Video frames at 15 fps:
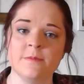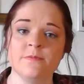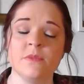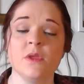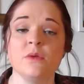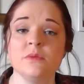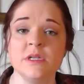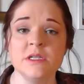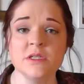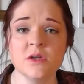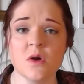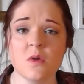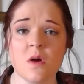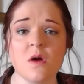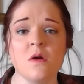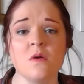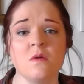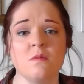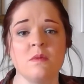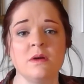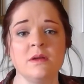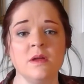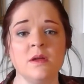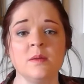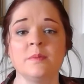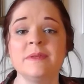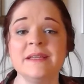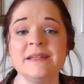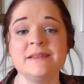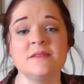You need to go home.
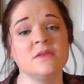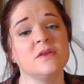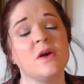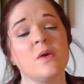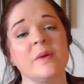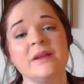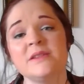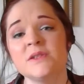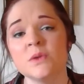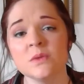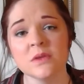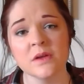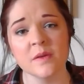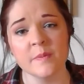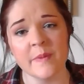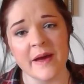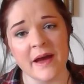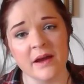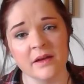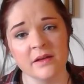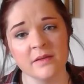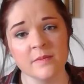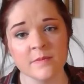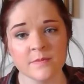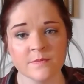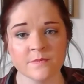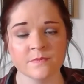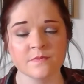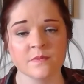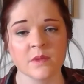Please, go and don't look back.
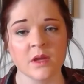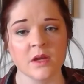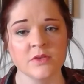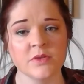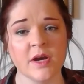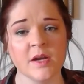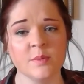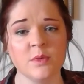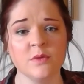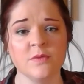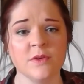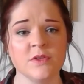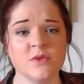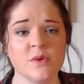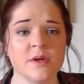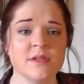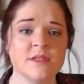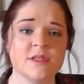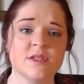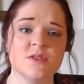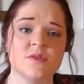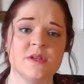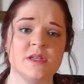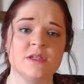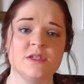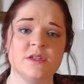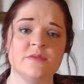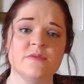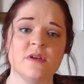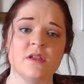I try to move her towards the street
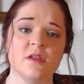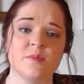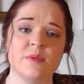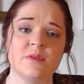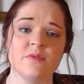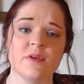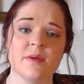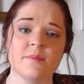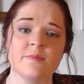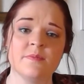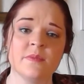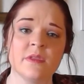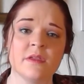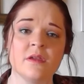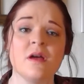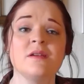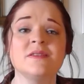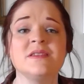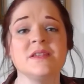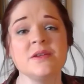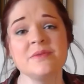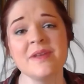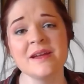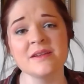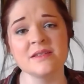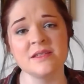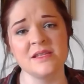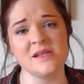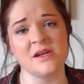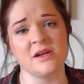she followed me from. I'll see you
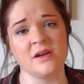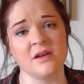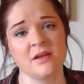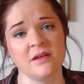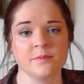next year.